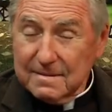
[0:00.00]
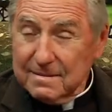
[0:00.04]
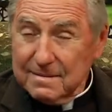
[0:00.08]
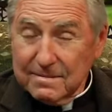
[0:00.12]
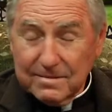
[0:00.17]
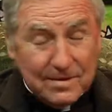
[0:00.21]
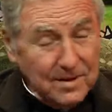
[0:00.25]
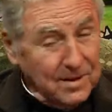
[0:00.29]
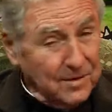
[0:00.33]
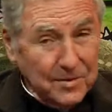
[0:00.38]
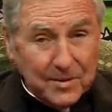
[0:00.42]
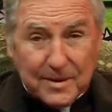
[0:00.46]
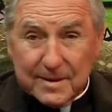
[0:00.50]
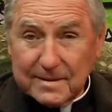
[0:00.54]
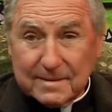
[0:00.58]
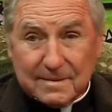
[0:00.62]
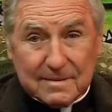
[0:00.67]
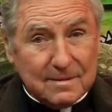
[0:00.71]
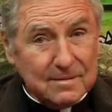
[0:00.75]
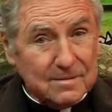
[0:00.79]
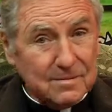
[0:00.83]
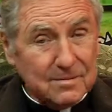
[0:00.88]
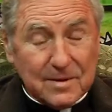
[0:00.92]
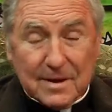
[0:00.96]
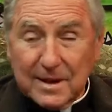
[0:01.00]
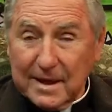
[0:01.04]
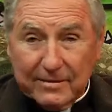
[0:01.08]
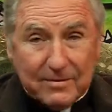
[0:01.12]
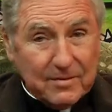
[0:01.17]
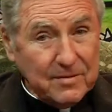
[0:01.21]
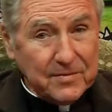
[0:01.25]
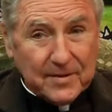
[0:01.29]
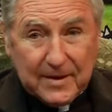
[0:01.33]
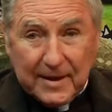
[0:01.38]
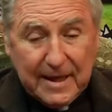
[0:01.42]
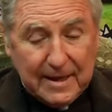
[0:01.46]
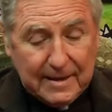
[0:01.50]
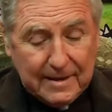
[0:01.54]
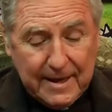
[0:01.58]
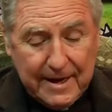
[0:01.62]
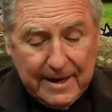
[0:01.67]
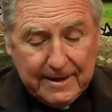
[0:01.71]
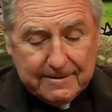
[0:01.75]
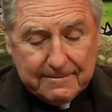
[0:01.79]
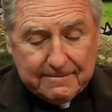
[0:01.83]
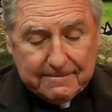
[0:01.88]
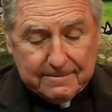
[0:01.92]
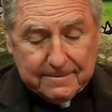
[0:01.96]
No one will ever forget that.
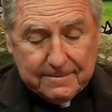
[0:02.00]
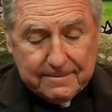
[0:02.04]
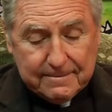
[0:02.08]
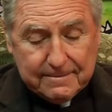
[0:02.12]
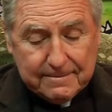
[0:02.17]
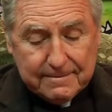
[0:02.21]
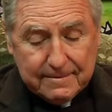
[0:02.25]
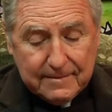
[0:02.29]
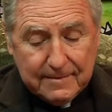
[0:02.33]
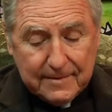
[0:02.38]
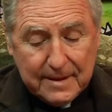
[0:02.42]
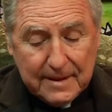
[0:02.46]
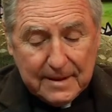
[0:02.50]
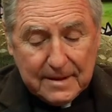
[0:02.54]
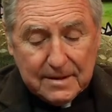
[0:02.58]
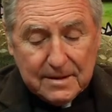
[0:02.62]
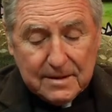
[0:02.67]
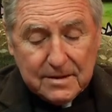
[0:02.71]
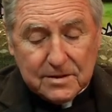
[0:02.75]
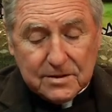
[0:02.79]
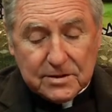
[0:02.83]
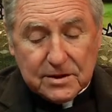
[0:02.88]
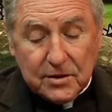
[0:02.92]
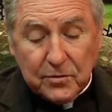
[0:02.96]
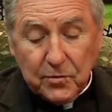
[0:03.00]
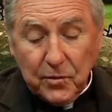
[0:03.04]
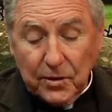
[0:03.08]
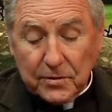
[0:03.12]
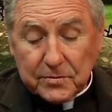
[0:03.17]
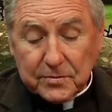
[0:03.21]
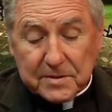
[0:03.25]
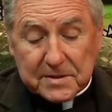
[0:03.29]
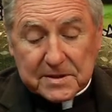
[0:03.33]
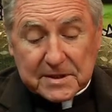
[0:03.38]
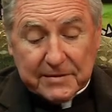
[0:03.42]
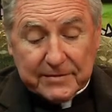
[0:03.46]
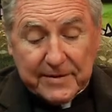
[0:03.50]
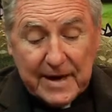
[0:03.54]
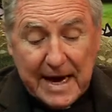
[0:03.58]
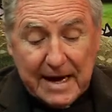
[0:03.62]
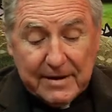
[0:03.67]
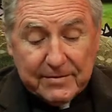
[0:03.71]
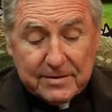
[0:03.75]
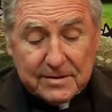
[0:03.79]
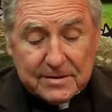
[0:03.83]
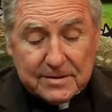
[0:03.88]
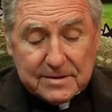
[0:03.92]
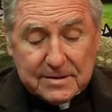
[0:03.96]
She worked with
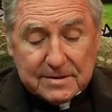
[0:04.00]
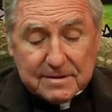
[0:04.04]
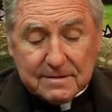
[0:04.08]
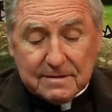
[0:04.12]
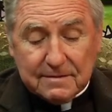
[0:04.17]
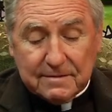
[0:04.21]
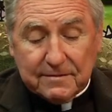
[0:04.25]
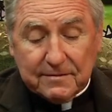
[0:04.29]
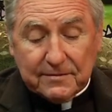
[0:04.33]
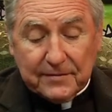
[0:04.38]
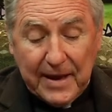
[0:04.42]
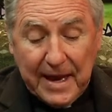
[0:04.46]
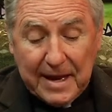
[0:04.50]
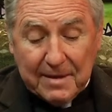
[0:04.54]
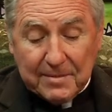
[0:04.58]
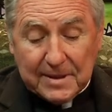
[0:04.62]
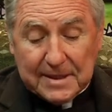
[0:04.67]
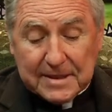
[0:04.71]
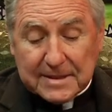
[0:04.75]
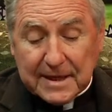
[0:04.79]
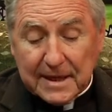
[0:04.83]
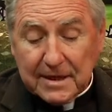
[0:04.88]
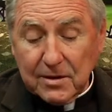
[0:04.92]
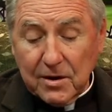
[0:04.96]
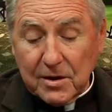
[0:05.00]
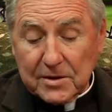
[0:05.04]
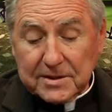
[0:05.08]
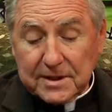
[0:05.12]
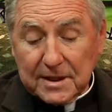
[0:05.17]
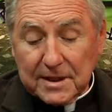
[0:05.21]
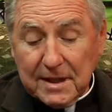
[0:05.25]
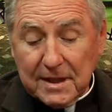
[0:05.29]
survivors, families that lost a